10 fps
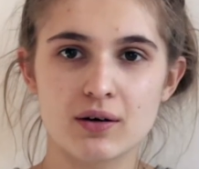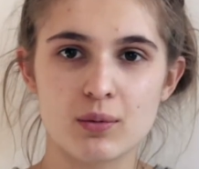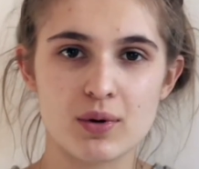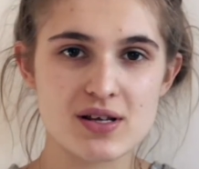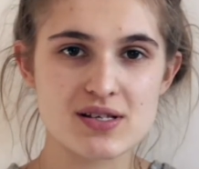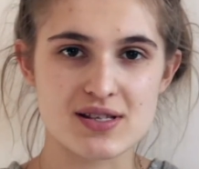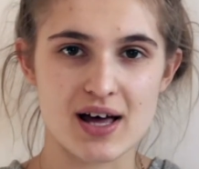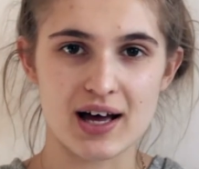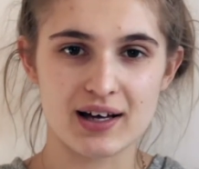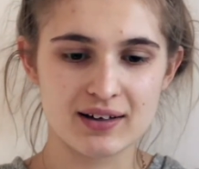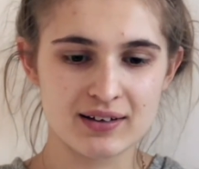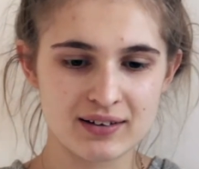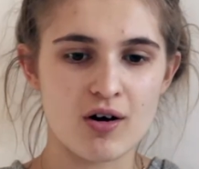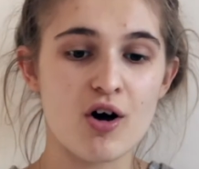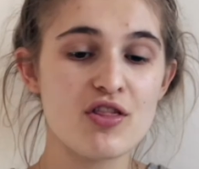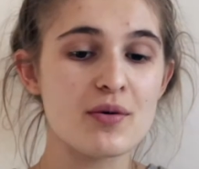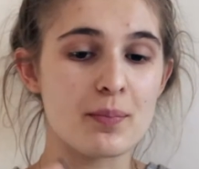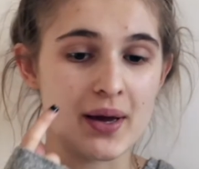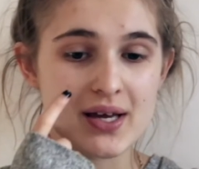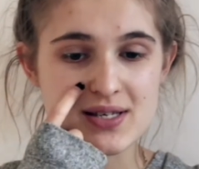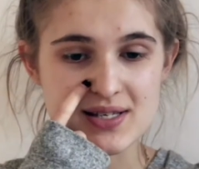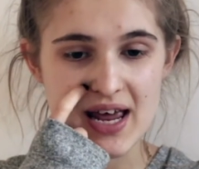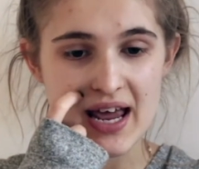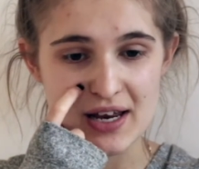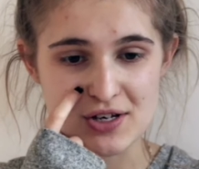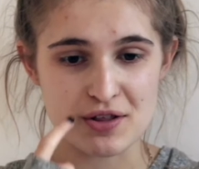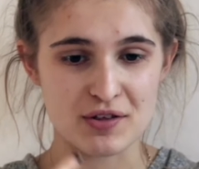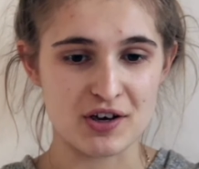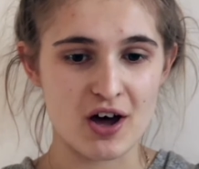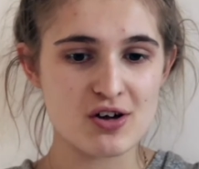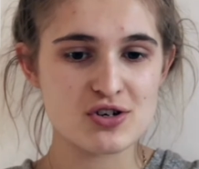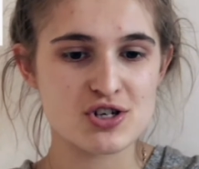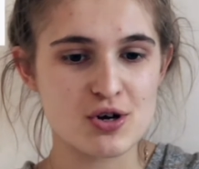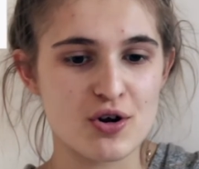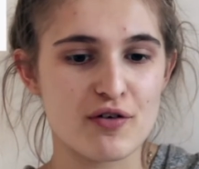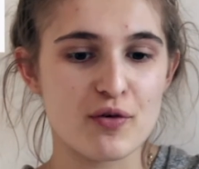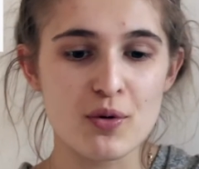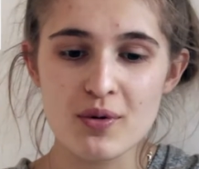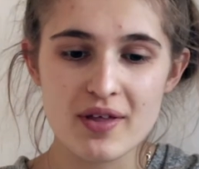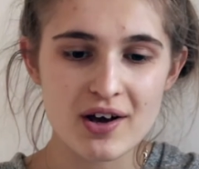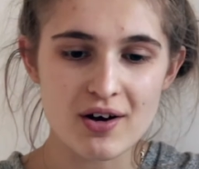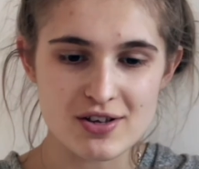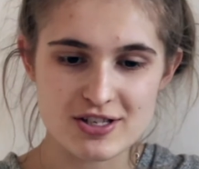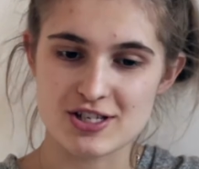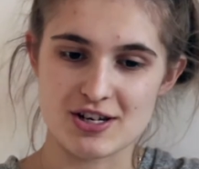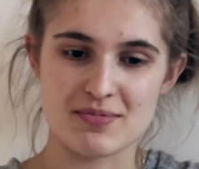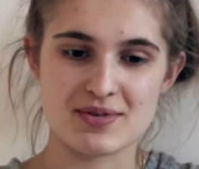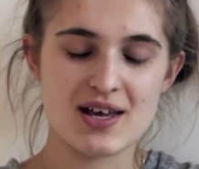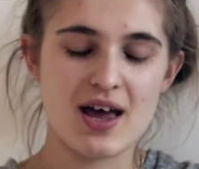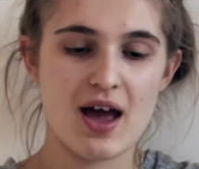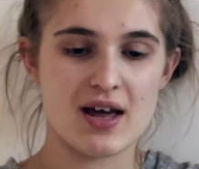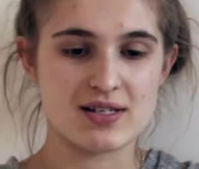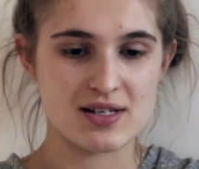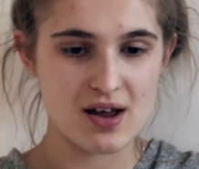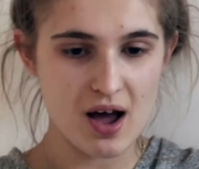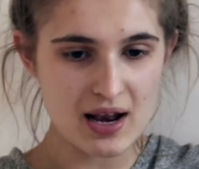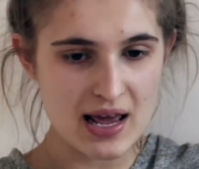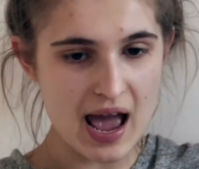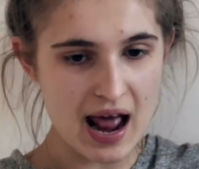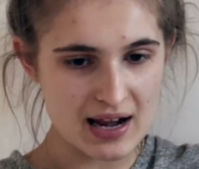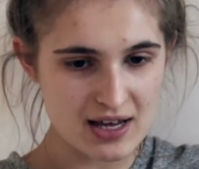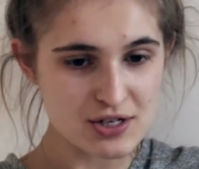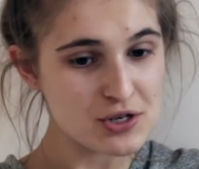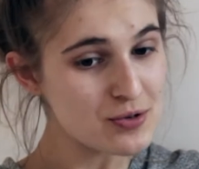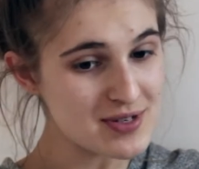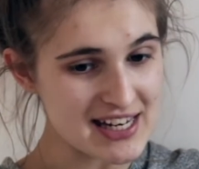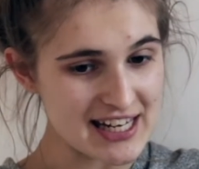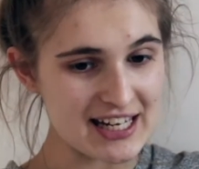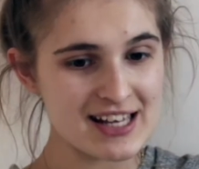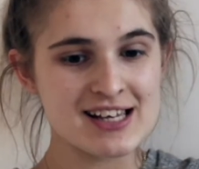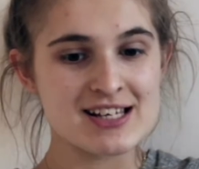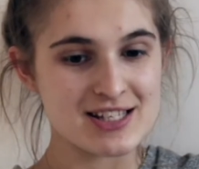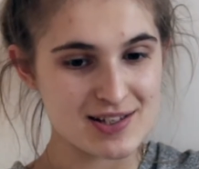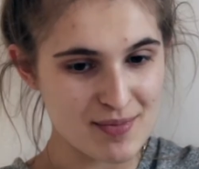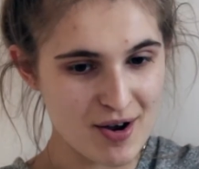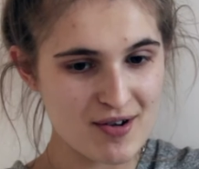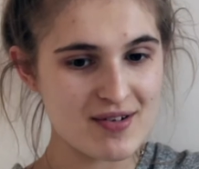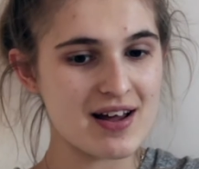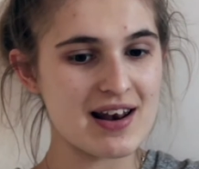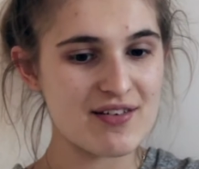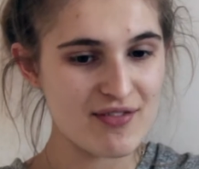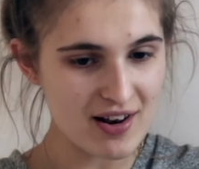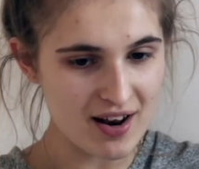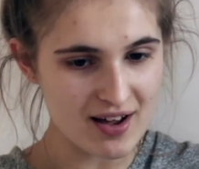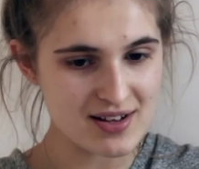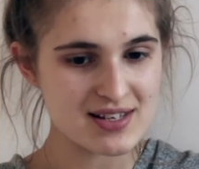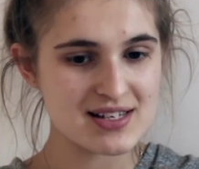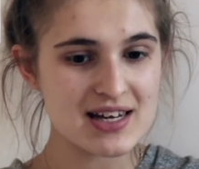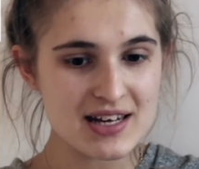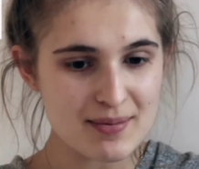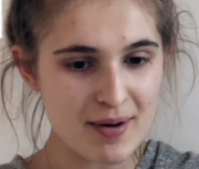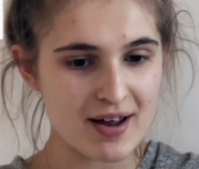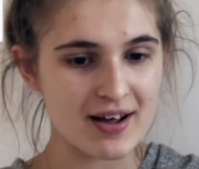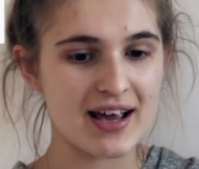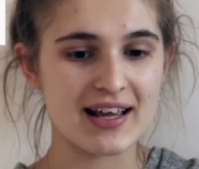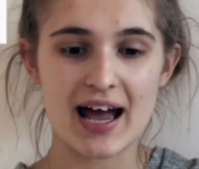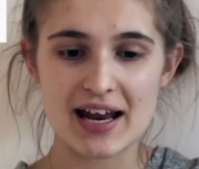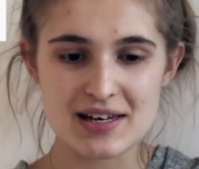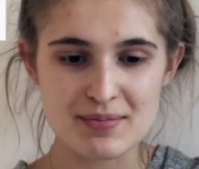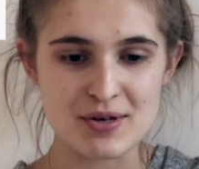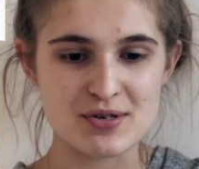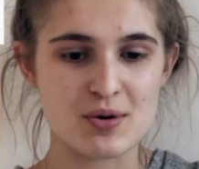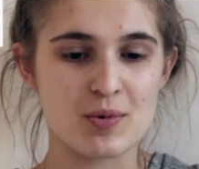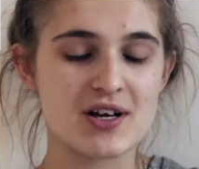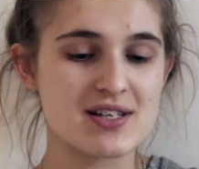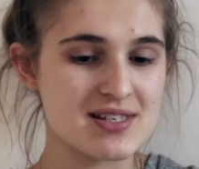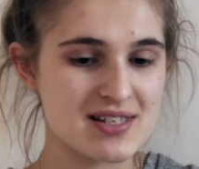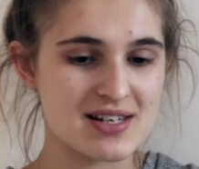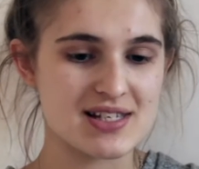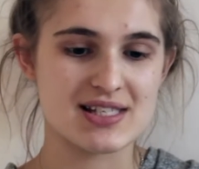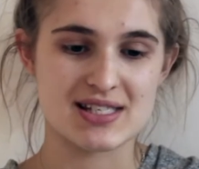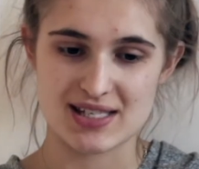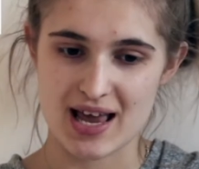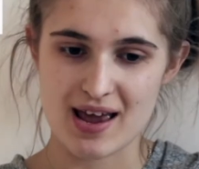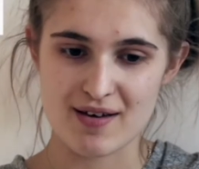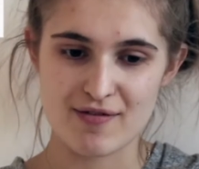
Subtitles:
What is that? On the big stage, the girls showed off all their costumes, and Denali, Elliot 2T, Simone, Olivia Lux, Tina Burner and Candy Muse were considered safe.